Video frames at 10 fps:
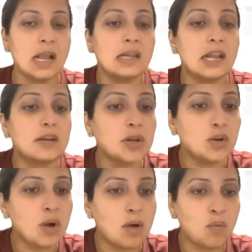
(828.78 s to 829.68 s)
Let me
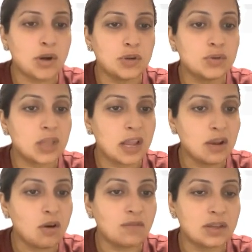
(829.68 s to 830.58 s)
know what you
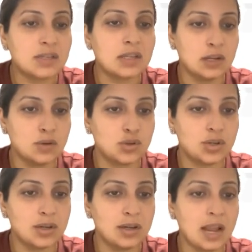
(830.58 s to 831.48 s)
think of this
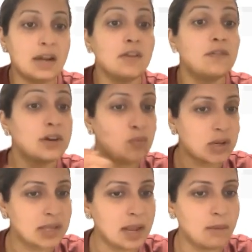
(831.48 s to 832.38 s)
solution. And if it
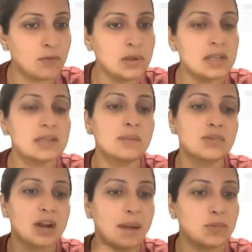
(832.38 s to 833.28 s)
was helpful,
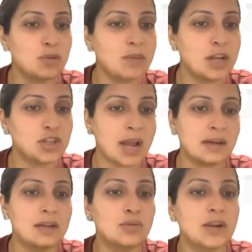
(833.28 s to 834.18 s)
subscribe to my
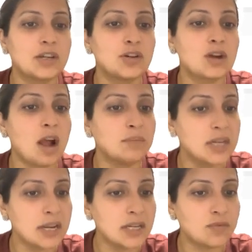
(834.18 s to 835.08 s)
channel to get your
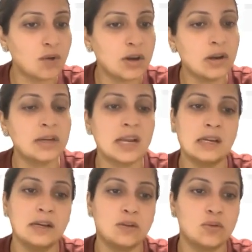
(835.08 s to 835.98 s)
updates for your
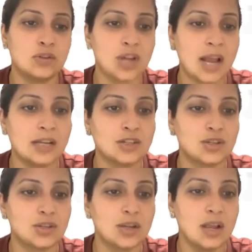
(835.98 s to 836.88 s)
daily LeetCode
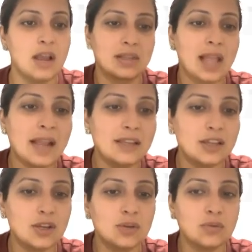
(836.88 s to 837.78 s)
challenge. Thank you.